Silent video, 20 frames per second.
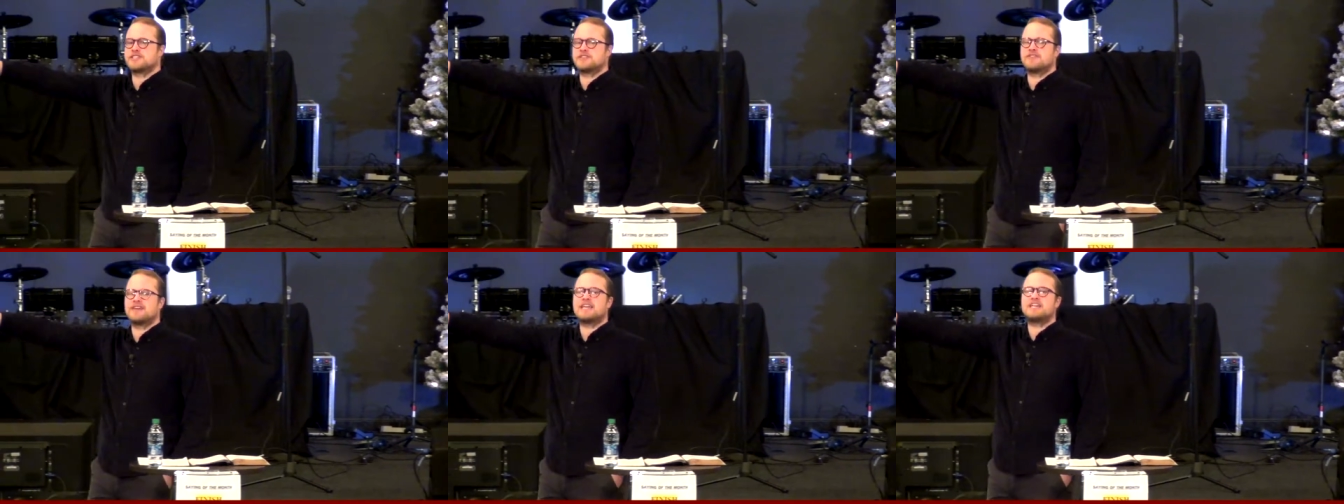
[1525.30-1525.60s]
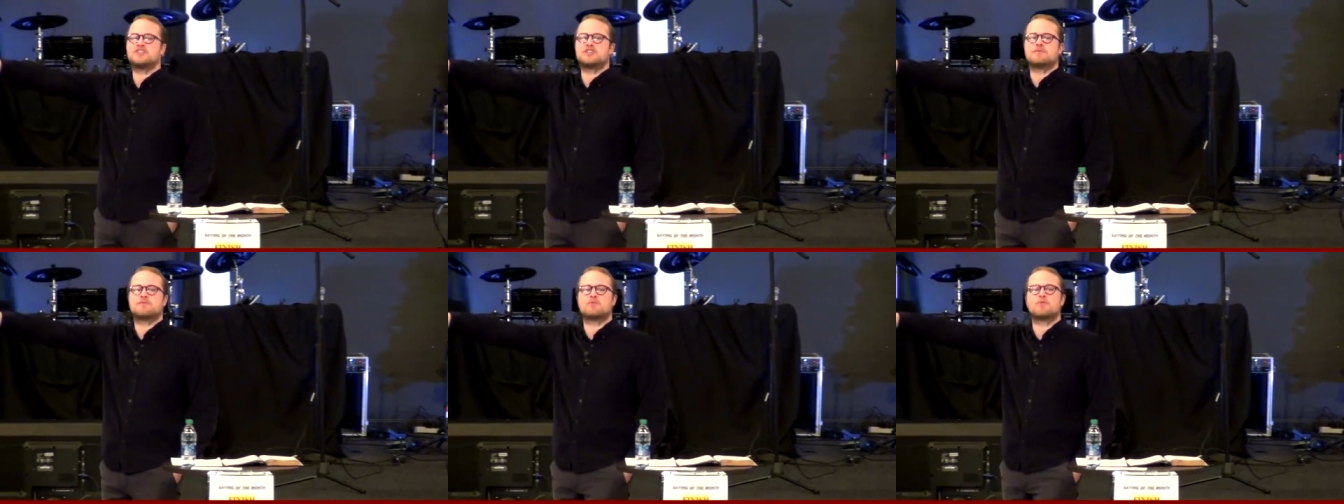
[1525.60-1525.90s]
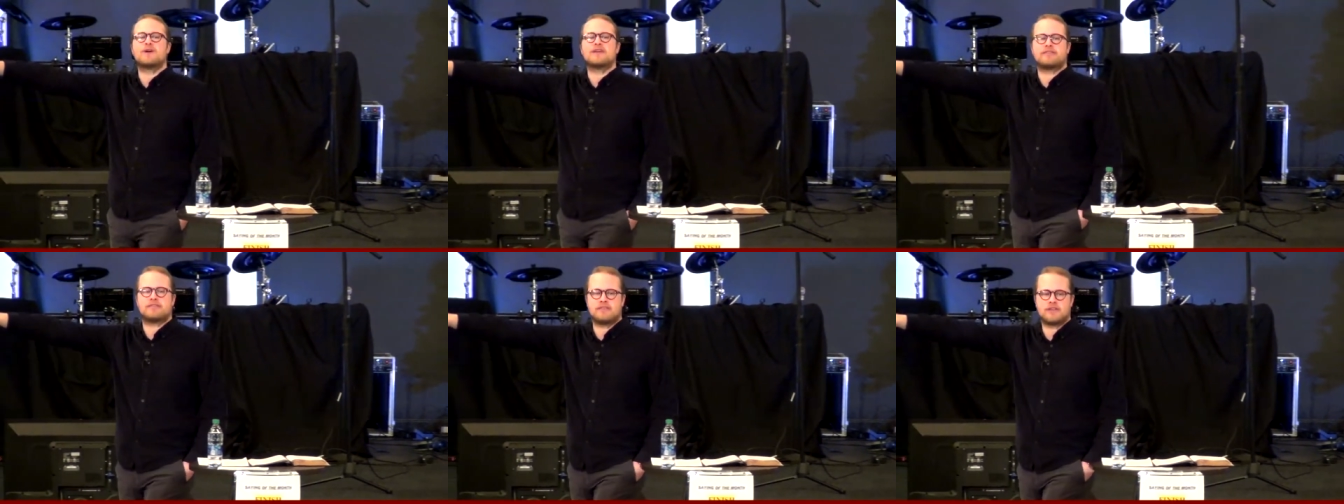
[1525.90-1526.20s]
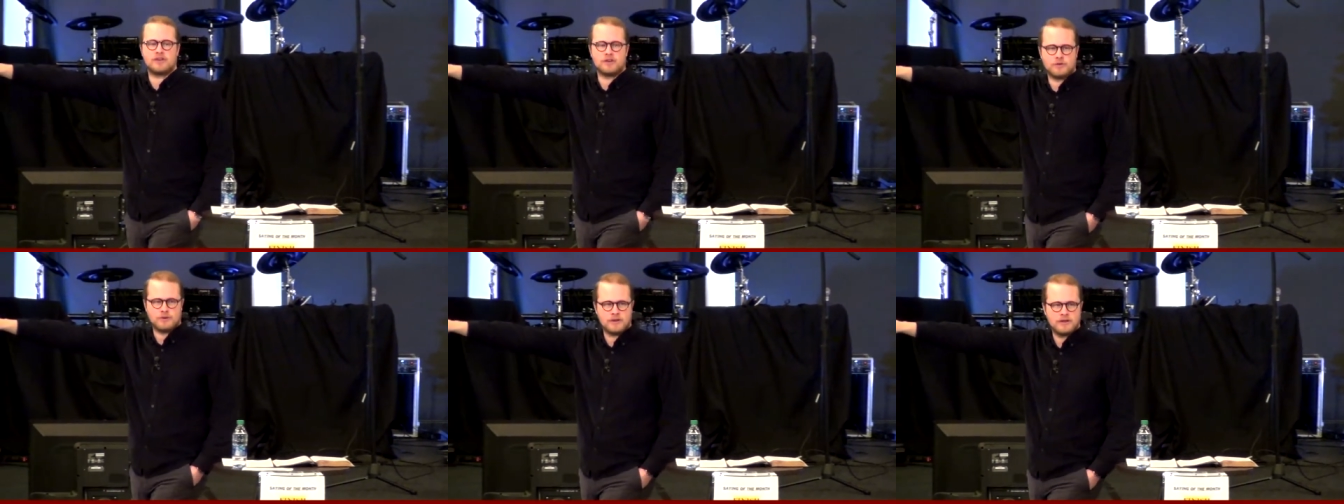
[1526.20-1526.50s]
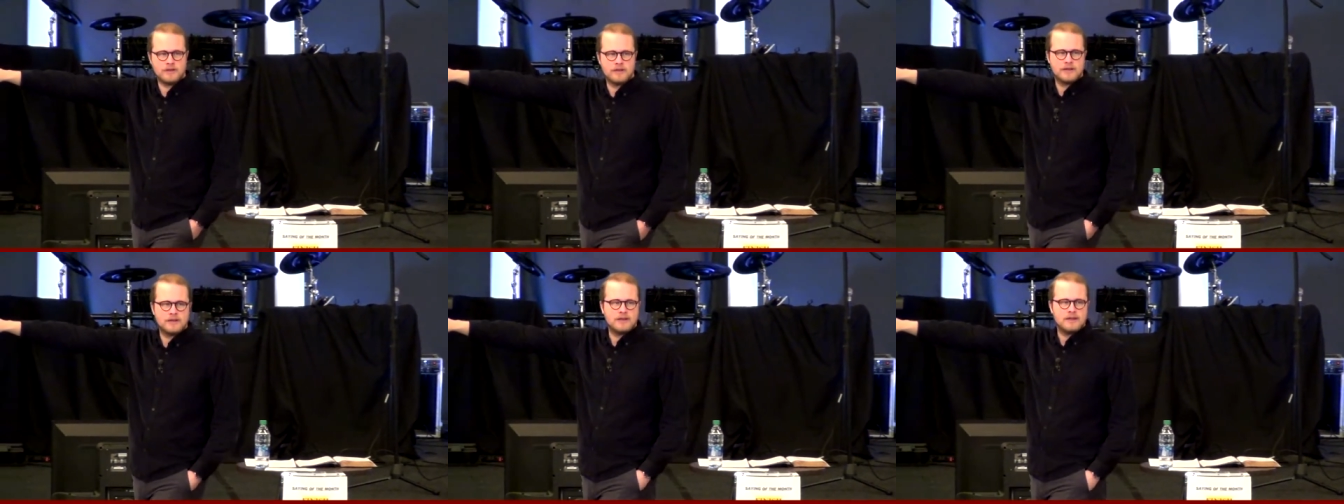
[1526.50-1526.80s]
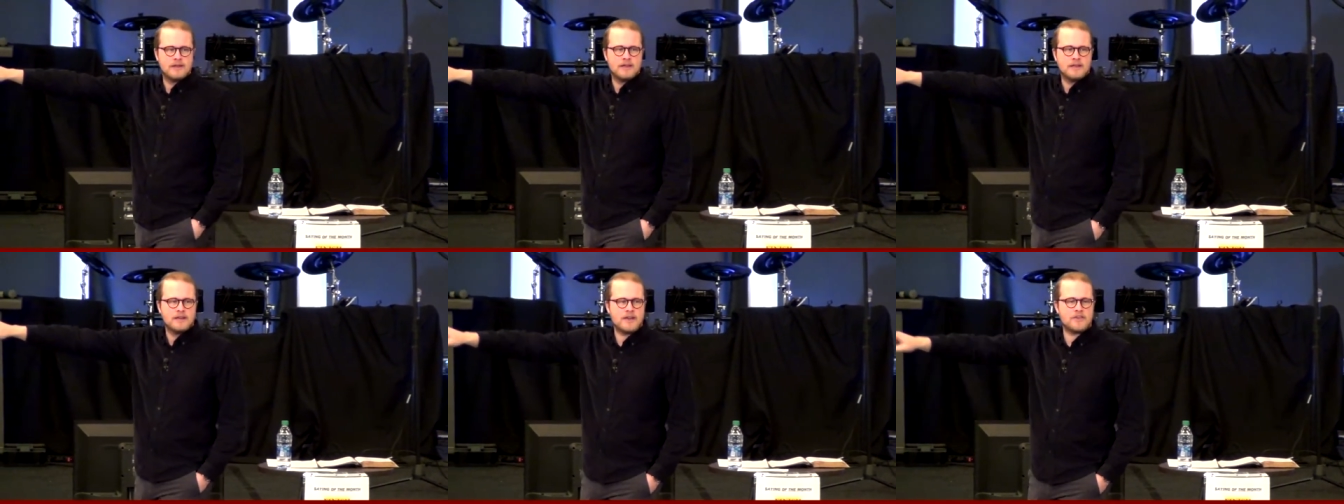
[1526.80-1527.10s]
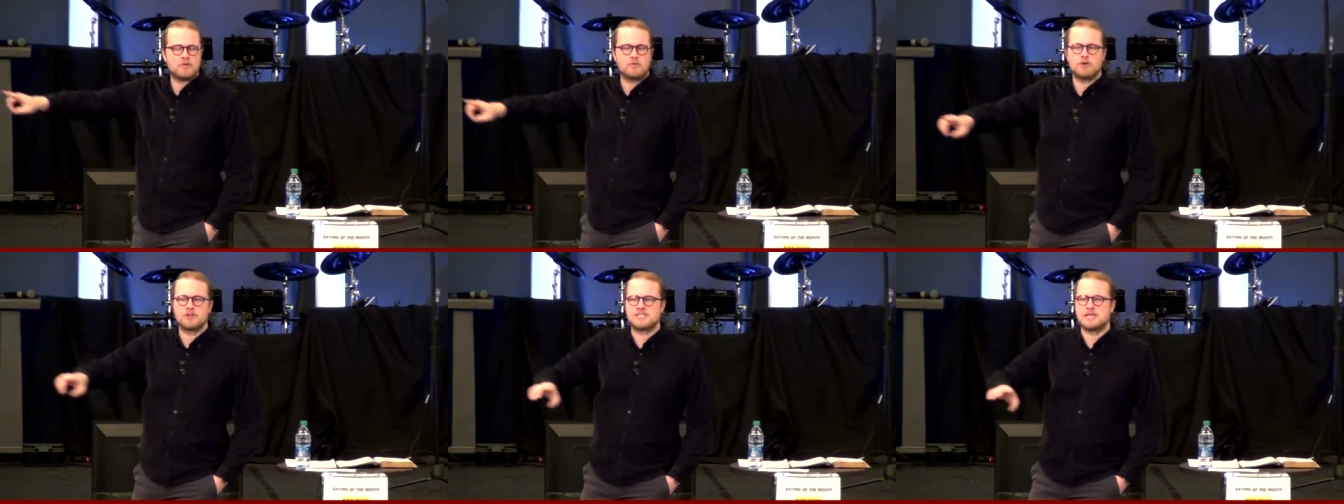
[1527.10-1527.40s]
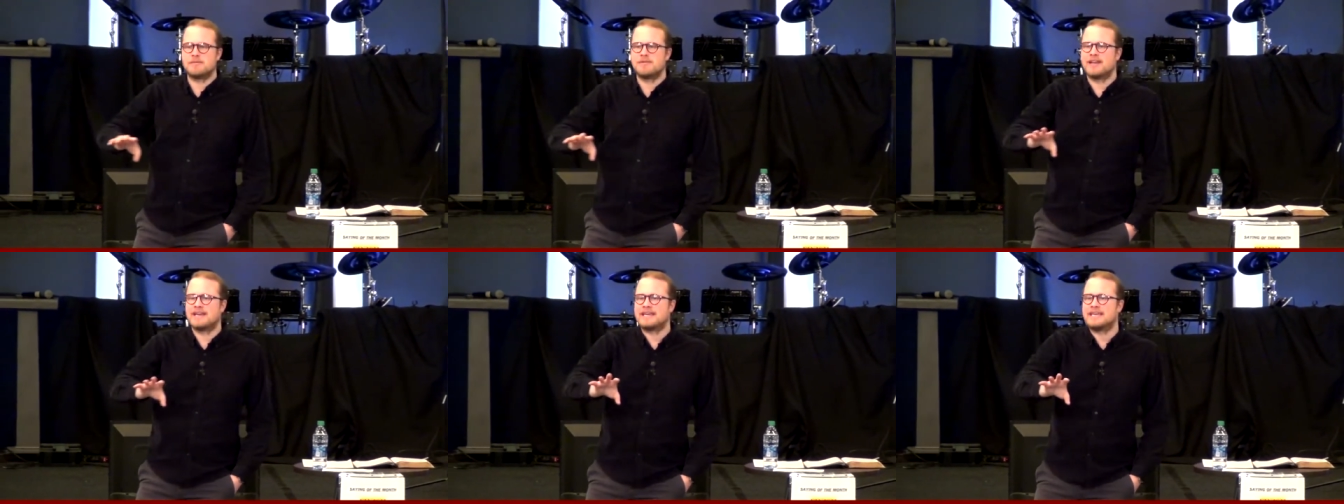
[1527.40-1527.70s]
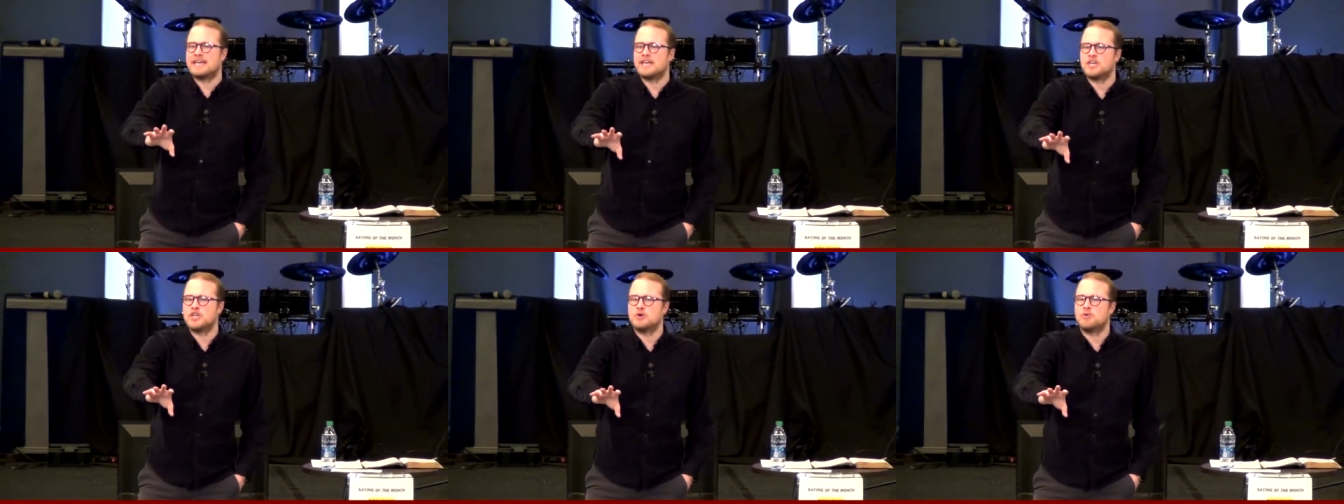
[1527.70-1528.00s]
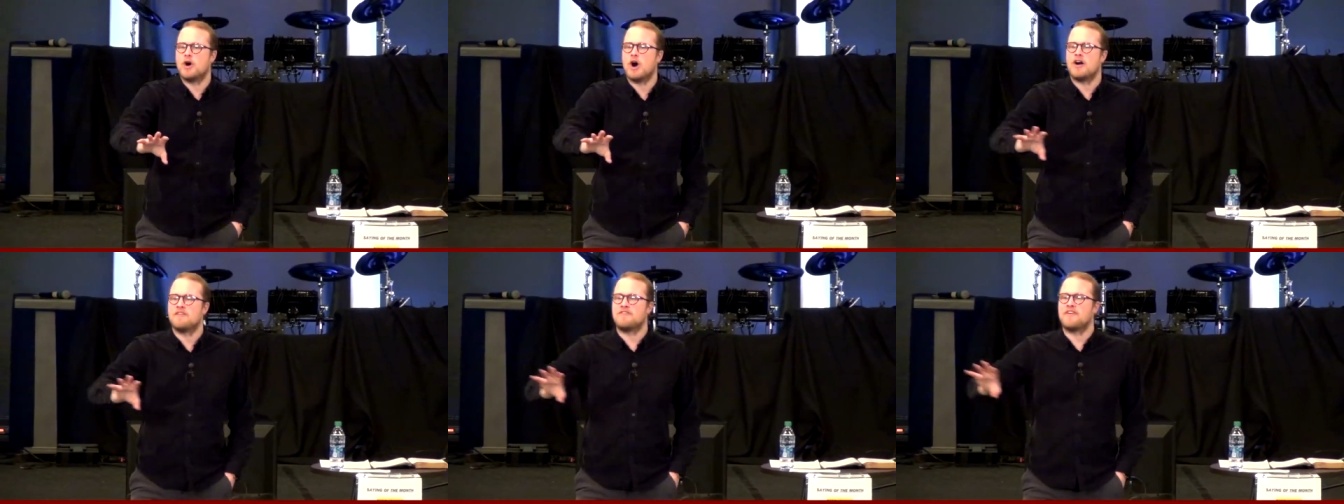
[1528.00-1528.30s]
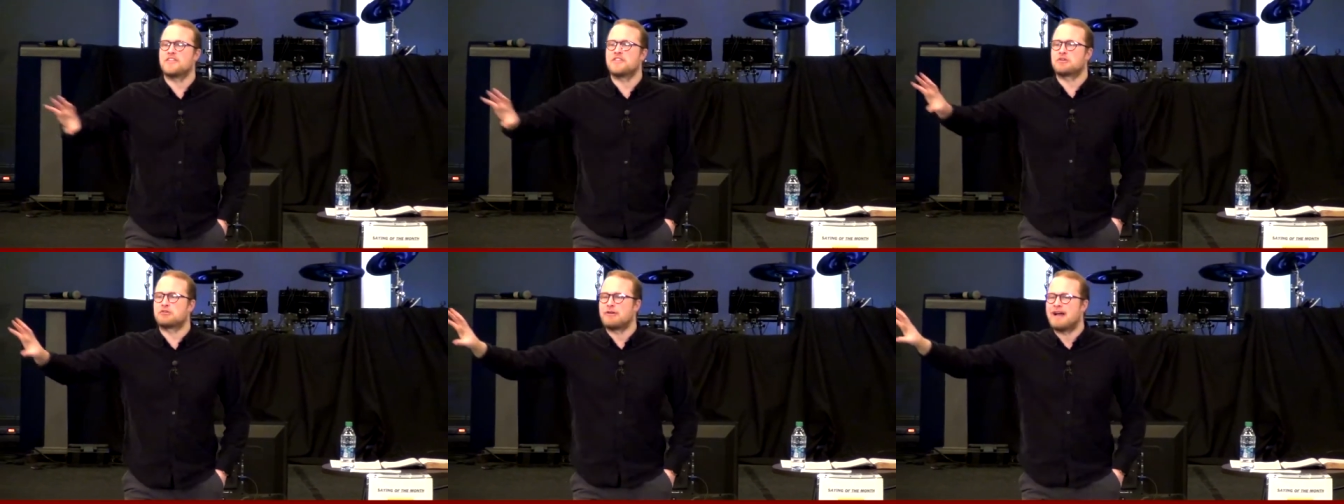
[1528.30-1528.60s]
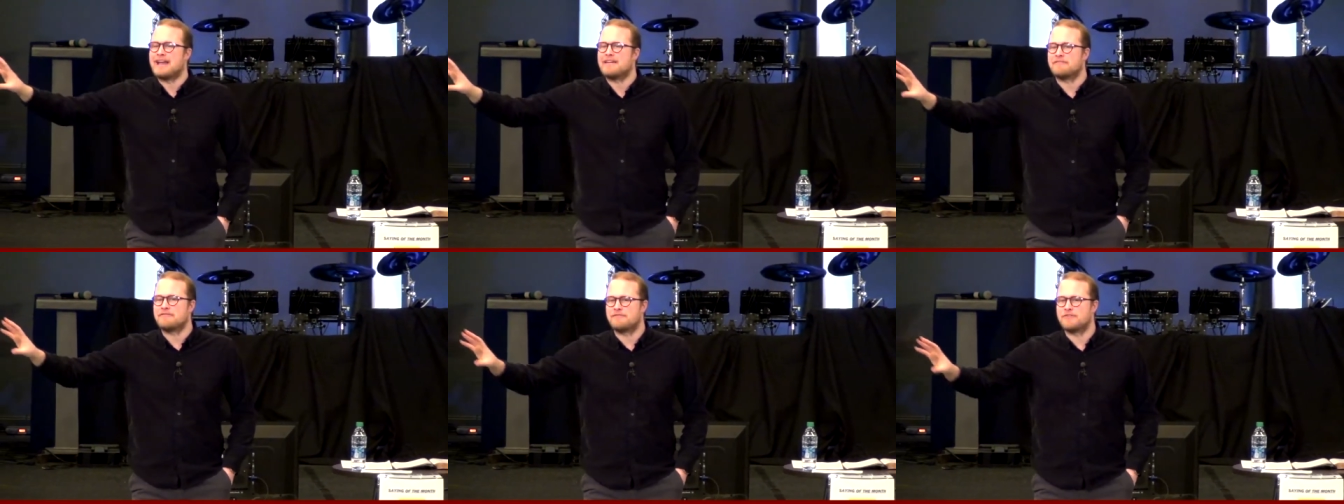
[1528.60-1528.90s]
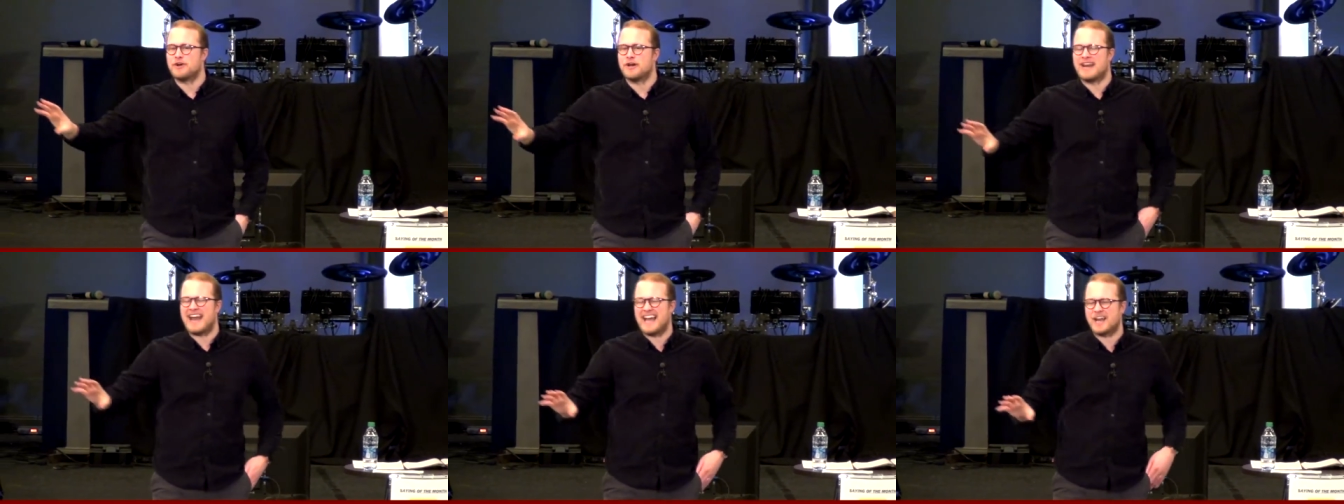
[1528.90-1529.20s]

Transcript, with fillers: of Egypt with you. In other words, I'm going to get you off on the right foot.